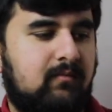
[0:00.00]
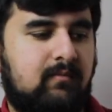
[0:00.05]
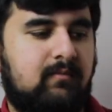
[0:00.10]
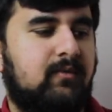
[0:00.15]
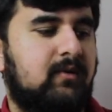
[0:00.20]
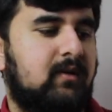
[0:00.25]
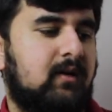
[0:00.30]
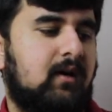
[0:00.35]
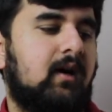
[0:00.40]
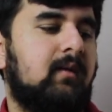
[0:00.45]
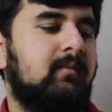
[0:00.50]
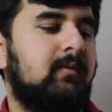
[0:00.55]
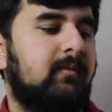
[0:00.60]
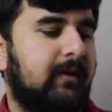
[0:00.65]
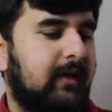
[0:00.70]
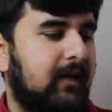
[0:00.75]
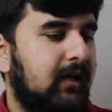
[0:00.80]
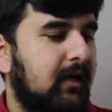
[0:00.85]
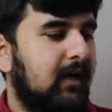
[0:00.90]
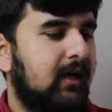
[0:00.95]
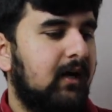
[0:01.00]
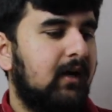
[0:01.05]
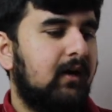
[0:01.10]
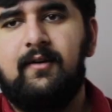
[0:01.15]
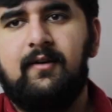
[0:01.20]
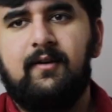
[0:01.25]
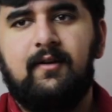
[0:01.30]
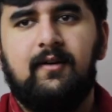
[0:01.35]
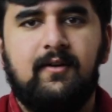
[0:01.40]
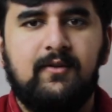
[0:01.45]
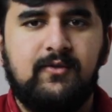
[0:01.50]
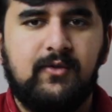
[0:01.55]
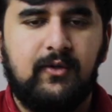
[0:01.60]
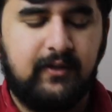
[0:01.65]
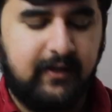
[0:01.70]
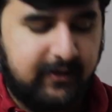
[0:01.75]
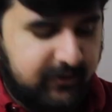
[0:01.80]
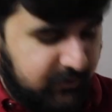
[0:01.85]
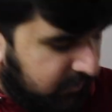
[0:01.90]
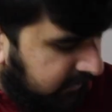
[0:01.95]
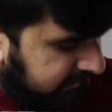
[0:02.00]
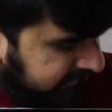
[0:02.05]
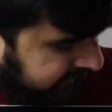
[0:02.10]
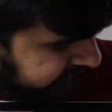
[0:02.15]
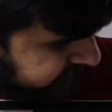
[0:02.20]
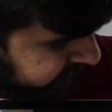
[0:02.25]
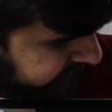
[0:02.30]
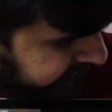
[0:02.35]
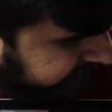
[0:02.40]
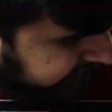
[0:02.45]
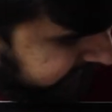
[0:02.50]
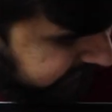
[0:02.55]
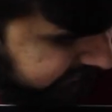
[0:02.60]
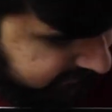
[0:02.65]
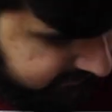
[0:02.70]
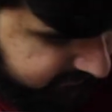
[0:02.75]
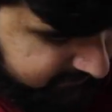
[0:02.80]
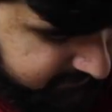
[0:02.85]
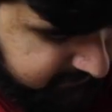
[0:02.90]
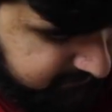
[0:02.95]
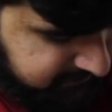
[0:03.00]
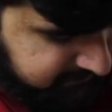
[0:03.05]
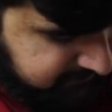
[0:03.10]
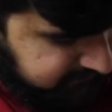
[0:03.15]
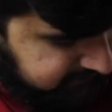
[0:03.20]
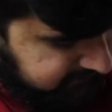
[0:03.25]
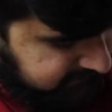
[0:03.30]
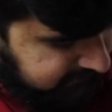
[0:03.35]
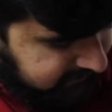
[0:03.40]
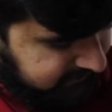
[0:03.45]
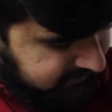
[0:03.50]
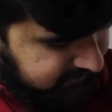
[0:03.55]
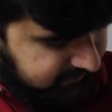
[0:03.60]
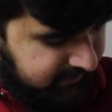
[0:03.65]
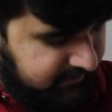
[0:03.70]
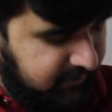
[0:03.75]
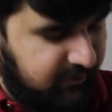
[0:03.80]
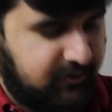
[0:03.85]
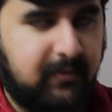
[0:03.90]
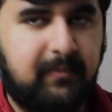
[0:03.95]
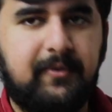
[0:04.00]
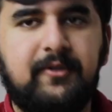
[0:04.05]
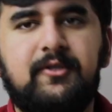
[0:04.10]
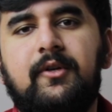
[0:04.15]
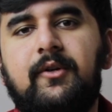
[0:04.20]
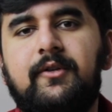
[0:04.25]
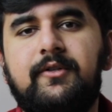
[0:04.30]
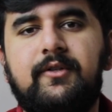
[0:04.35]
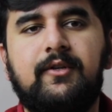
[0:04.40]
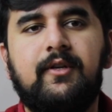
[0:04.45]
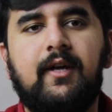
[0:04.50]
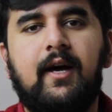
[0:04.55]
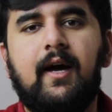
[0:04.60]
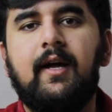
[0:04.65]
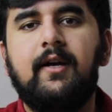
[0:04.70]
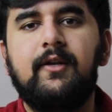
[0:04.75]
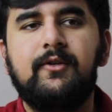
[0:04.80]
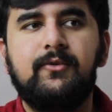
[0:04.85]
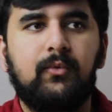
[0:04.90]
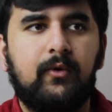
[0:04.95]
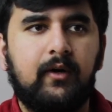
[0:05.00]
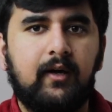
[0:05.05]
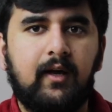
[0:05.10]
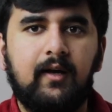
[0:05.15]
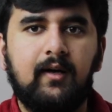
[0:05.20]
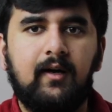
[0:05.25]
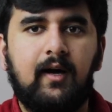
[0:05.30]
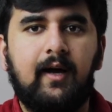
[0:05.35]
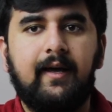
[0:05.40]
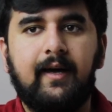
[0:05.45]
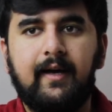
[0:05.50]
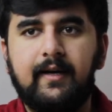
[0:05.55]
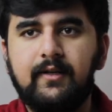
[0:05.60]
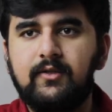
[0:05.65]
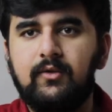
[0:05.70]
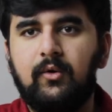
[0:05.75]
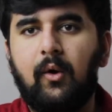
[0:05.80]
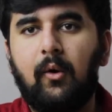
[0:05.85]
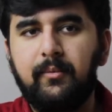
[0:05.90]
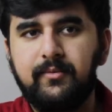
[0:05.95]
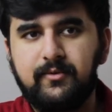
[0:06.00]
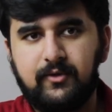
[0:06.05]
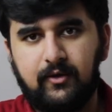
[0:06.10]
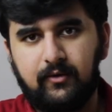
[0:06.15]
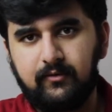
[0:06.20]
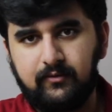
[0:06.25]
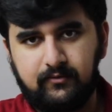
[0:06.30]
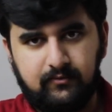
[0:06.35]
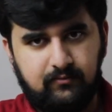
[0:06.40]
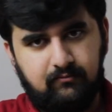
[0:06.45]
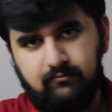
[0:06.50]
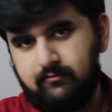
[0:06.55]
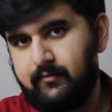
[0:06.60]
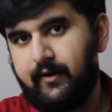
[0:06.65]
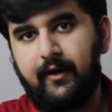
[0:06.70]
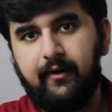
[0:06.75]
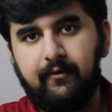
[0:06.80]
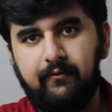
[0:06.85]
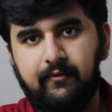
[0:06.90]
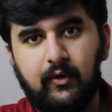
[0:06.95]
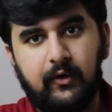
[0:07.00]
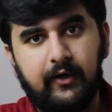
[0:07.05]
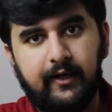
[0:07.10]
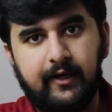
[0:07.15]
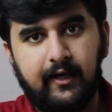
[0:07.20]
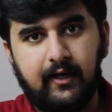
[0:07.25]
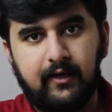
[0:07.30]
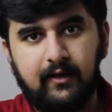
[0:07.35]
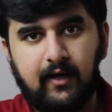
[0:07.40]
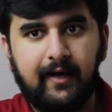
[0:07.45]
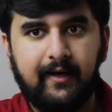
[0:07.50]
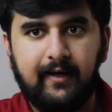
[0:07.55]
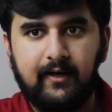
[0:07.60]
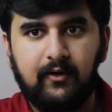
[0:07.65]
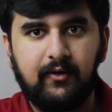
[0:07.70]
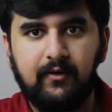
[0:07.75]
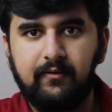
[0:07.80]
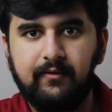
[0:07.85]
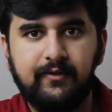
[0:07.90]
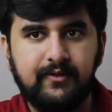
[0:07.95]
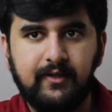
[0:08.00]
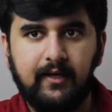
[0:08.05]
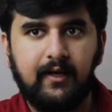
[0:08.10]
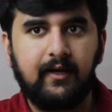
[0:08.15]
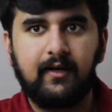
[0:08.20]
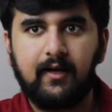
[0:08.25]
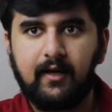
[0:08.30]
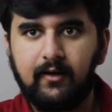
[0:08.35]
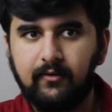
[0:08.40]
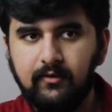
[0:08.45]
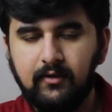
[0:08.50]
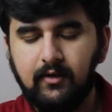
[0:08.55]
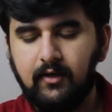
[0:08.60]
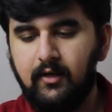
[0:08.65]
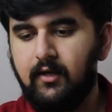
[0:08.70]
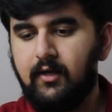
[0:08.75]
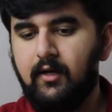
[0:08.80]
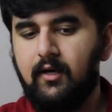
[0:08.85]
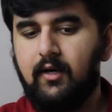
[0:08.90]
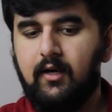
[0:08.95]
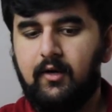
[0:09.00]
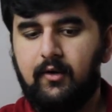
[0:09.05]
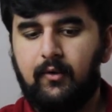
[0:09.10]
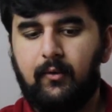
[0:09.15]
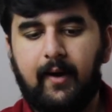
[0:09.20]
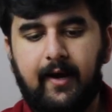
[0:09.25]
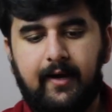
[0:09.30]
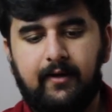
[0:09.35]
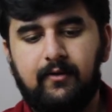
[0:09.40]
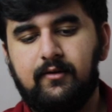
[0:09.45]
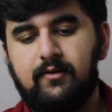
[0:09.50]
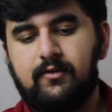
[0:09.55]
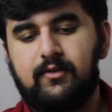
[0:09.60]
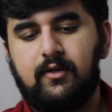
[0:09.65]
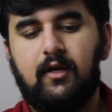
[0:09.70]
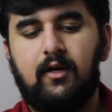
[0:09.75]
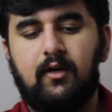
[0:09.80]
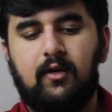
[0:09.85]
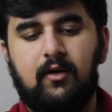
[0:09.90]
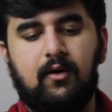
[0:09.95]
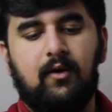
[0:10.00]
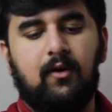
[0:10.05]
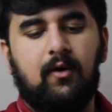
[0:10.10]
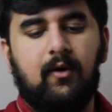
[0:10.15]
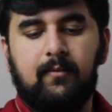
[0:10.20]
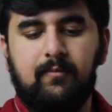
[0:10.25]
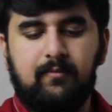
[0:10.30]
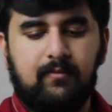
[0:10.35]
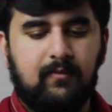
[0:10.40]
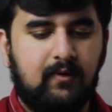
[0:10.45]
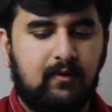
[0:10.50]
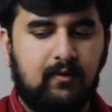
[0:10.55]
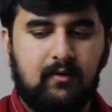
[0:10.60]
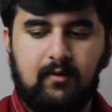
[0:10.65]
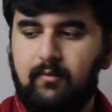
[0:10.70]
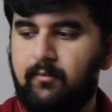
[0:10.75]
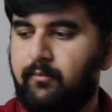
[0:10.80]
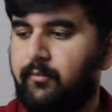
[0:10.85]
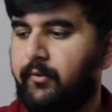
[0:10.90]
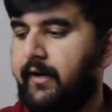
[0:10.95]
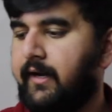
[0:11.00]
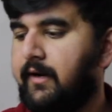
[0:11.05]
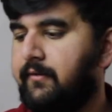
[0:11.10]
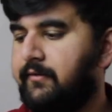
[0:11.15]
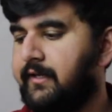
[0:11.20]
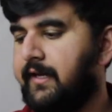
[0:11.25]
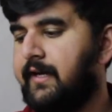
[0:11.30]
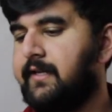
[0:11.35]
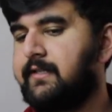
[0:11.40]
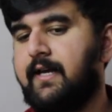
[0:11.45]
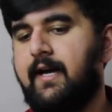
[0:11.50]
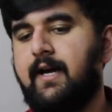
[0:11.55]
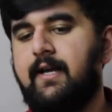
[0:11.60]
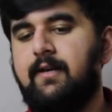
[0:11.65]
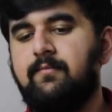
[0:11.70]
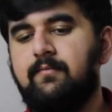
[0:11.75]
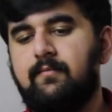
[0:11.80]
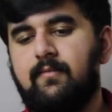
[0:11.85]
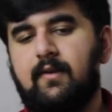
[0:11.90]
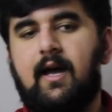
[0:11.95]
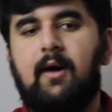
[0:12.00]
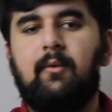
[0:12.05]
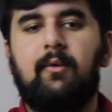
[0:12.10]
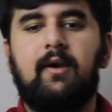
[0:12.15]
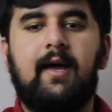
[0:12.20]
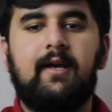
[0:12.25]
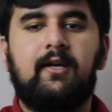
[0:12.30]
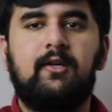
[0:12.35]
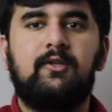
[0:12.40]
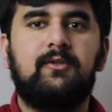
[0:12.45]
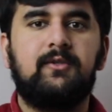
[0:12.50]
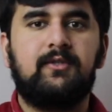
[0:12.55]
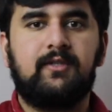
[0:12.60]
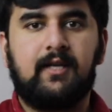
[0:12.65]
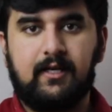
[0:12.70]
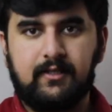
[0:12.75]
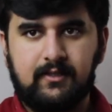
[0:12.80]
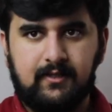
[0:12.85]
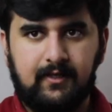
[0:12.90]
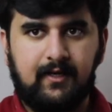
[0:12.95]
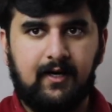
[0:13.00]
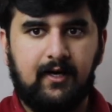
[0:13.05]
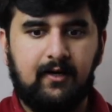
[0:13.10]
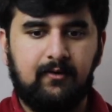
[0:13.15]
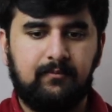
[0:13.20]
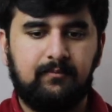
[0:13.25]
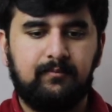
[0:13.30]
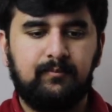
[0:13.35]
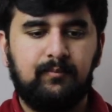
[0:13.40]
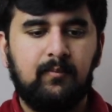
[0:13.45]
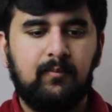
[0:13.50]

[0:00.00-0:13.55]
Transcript: Probably. So this one is already here. It just simply tells you that it is working, I guess. Hope so. I have no idea. I cannot even see it now. Right. So putting everything aside, I would like you to test it out.